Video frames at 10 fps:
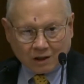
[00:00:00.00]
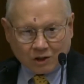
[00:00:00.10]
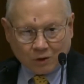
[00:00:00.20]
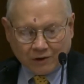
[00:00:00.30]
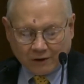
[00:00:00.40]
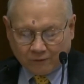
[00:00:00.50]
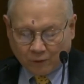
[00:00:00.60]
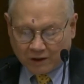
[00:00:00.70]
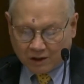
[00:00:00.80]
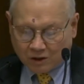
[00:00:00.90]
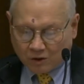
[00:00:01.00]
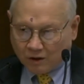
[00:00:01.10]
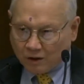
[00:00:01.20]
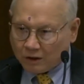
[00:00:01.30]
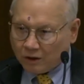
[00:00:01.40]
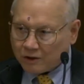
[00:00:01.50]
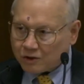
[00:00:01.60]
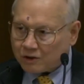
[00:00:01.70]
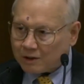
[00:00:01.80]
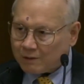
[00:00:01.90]
And so therefore, he saw a
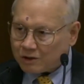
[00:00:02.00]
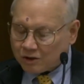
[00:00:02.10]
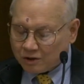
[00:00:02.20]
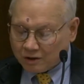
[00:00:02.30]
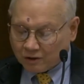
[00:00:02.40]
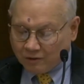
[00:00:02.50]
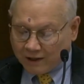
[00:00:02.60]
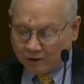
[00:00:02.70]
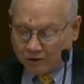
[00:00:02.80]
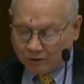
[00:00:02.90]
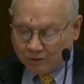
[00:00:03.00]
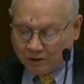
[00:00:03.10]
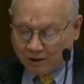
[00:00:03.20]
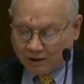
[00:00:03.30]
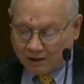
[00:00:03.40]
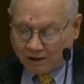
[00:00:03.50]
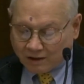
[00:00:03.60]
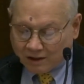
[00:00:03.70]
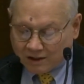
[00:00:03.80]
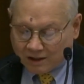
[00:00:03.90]
larger dimension to gratitude,
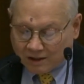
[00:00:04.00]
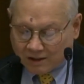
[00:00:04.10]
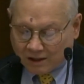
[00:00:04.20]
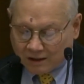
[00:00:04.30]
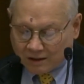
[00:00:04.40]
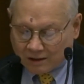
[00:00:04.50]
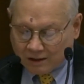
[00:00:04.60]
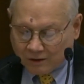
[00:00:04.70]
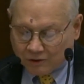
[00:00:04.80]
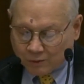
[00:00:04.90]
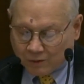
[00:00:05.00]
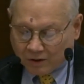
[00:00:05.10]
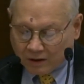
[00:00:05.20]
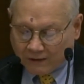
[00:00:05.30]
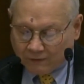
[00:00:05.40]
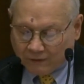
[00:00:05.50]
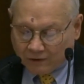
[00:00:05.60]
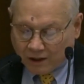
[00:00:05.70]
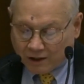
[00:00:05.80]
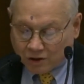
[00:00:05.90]
that this insight deals with the level
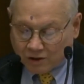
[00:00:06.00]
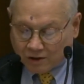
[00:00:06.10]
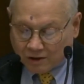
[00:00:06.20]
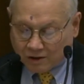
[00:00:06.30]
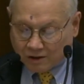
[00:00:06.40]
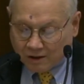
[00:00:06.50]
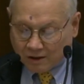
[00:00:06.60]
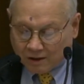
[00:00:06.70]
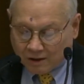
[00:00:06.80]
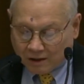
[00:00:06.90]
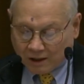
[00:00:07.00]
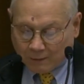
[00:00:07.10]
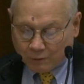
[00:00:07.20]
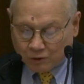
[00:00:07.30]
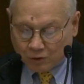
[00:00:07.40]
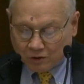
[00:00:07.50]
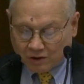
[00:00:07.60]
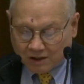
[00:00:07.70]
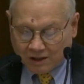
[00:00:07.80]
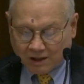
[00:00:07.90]
of consciousness that enables you
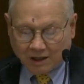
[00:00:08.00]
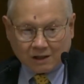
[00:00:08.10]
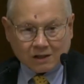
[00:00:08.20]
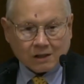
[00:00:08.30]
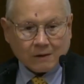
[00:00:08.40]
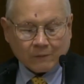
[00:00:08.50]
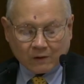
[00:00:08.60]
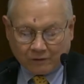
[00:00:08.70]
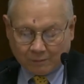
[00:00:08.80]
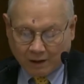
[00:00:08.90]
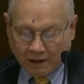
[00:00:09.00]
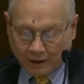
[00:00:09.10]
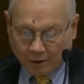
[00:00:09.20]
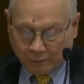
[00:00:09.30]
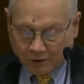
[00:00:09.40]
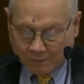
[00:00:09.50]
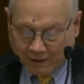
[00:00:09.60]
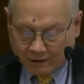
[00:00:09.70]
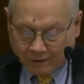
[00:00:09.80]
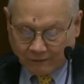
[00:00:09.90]
to see things from a higher
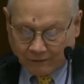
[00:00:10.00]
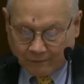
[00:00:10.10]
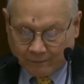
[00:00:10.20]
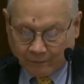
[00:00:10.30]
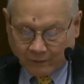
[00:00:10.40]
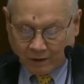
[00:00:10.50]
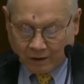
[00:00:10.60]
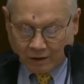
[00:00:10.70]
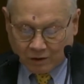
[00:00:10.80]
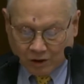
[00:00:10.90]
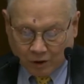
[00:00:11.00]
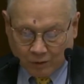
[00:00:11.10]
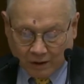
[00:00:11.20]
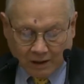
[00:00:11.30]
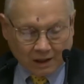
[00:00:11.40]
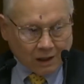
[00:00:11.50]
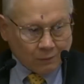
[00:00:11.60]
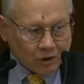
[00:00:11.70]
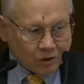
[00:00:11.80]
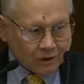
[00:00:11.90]
perspective. So in
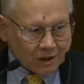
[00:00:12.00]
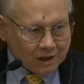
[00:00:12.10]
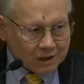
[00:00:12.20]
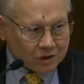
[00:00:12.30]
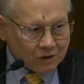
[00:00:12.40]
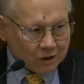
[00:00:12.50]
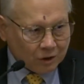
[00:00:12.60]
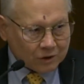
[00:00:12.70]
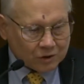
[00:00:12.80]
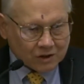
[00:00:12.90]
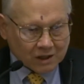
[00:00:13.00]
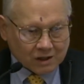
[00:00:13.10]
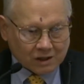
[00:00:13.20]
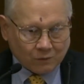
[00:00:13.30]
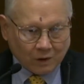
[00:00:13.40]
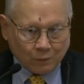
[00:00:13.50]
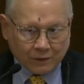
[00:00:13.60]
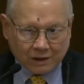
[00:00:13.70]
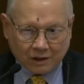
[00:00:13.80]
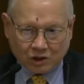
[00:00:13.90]
returning then to the larger sense of what
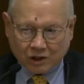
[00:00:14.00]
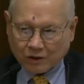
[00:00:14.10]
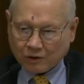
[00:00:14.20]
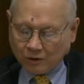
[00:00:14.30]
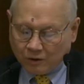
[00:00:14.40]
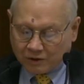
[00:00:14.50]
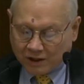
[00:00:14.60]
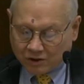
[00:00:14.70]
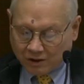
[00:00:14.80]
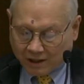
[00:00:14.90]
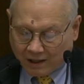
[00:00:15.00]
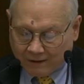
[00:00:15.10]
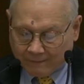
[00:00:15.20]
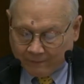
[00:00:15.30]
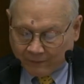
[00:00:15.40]
we shared all yesterday,